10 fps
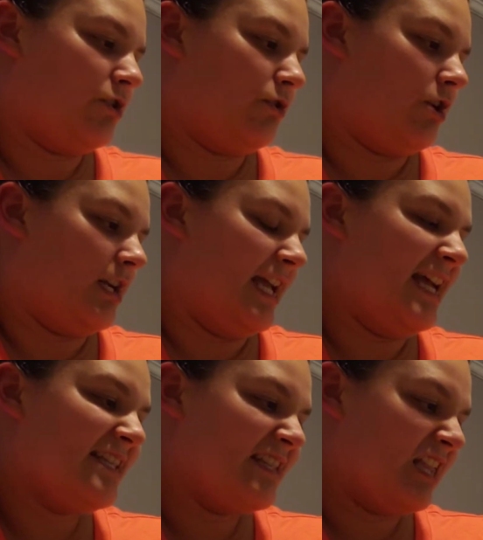Gord.
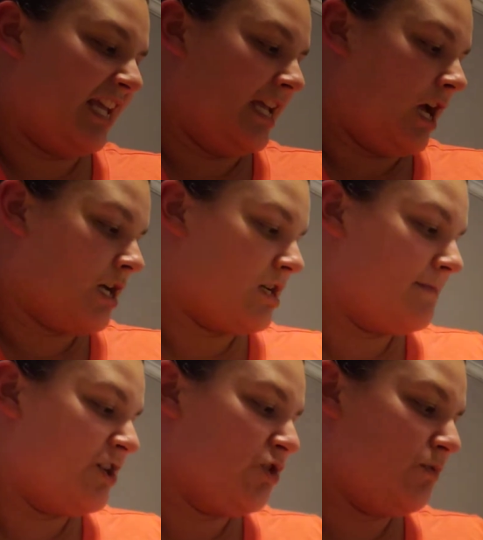Instantly,
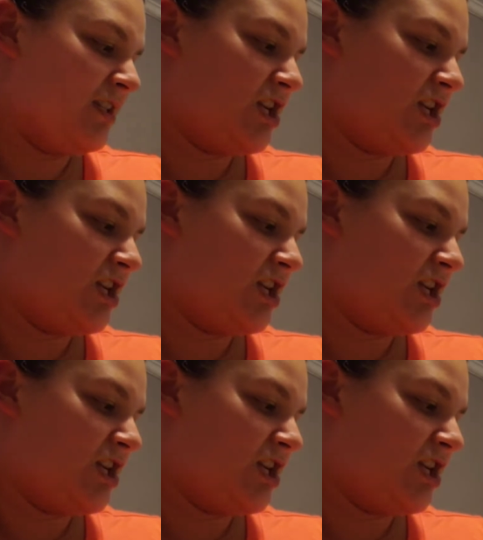Camellia was